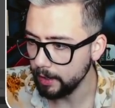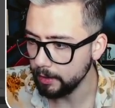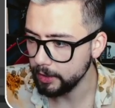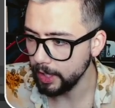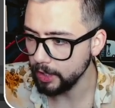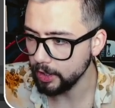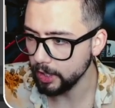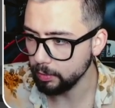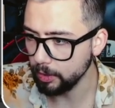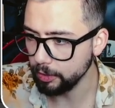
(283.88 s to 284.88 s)
Change
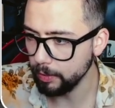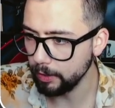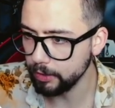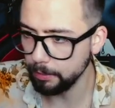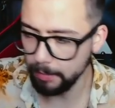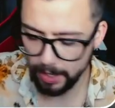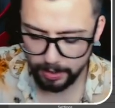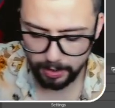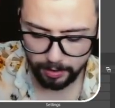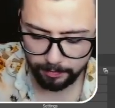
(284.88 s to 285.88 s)
this one as well to
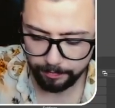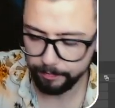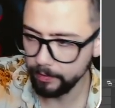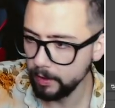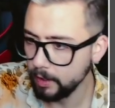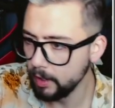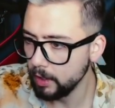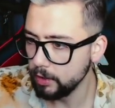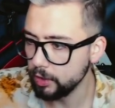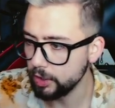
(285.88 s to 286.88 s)
mic,
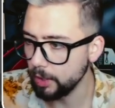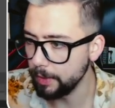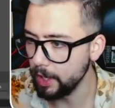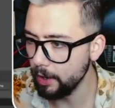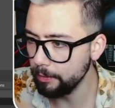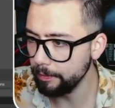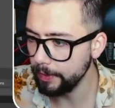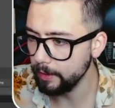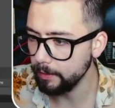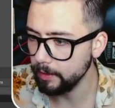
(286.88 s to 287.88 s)
just so we know.
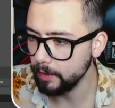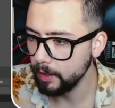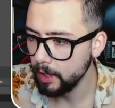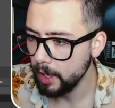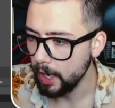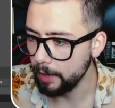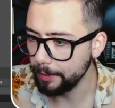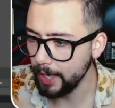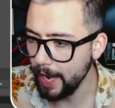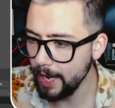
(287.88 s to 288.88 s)
And I'm going
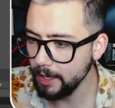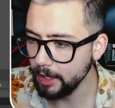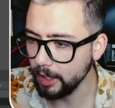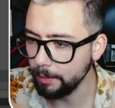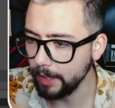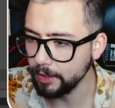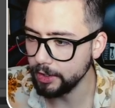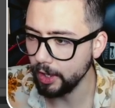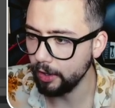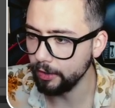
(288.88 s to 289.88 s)
to edit the commands
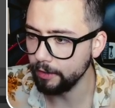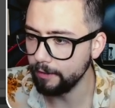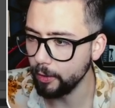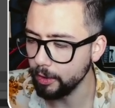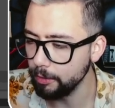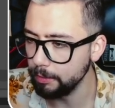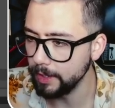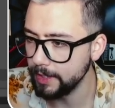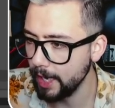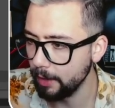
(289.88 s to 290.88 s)
on the volume
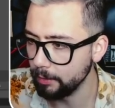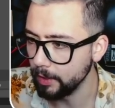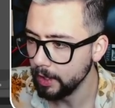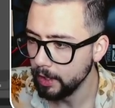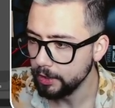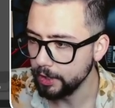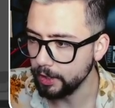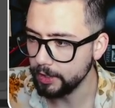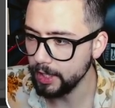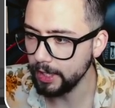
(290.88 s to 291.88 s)
down. So you can
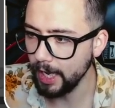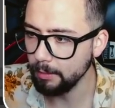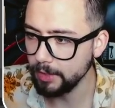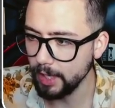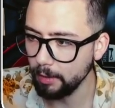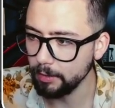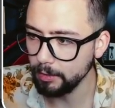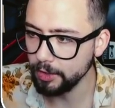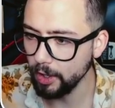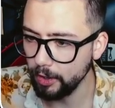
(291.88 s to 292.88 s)
see the game sound
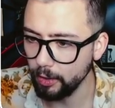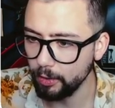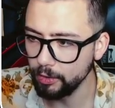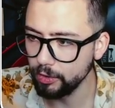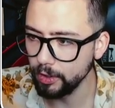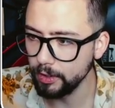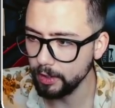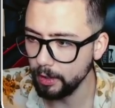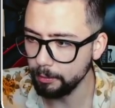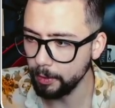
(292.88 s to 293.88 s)
starting at 100.
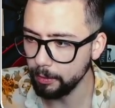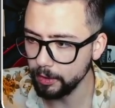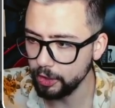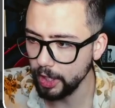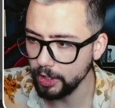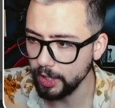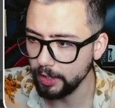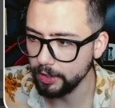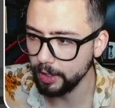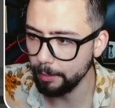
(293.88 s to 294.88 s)
We want to change that
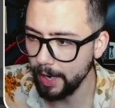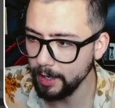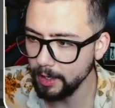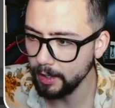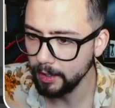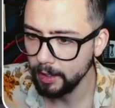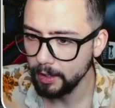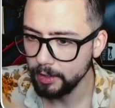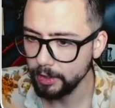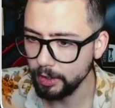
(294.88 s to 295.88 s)
to the mic.
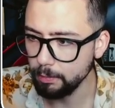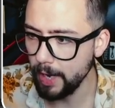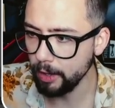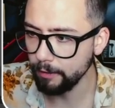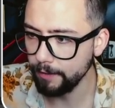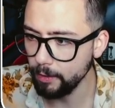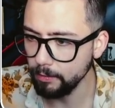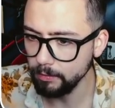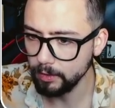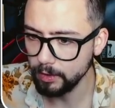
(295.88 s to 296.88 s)
So it's microphone,
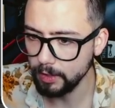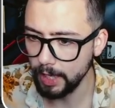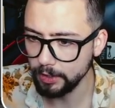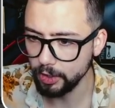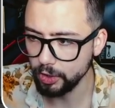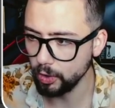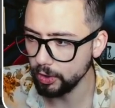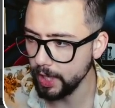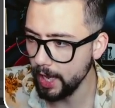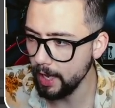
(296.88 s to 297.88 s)
because that's the
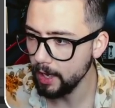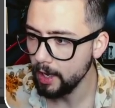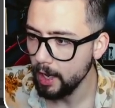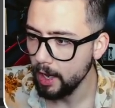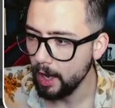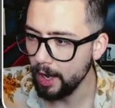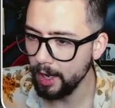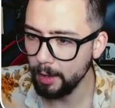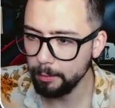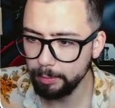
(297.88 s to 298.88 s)
source there.
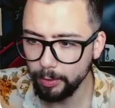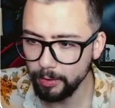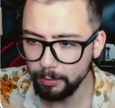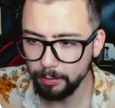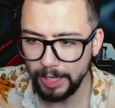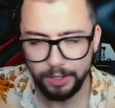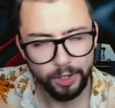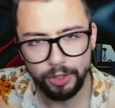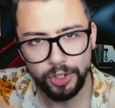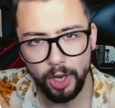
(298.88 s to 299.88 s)
But it's
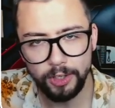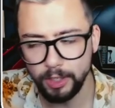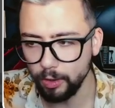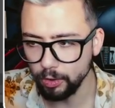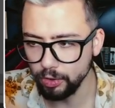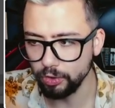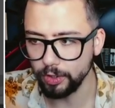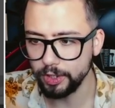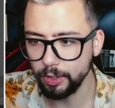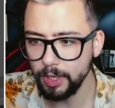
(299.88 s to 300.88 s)
not starting at 100.
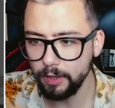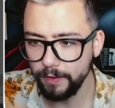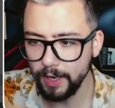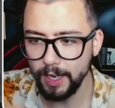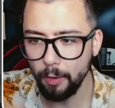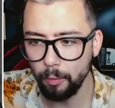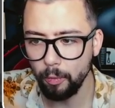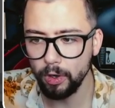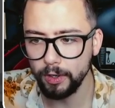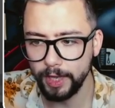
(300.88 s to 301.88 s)
So we need to find out
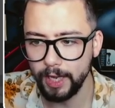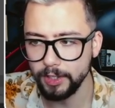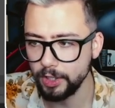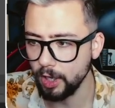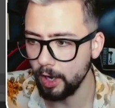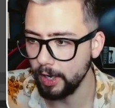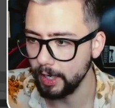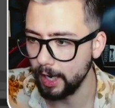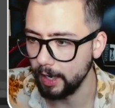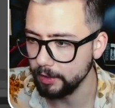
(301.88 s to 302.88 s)
what that is
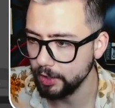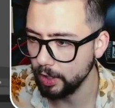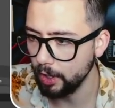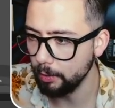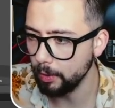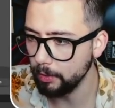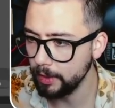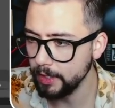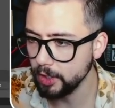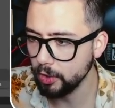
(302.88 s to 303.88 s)
starting at. So
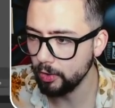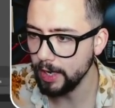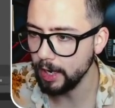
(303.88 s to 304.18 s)
let's create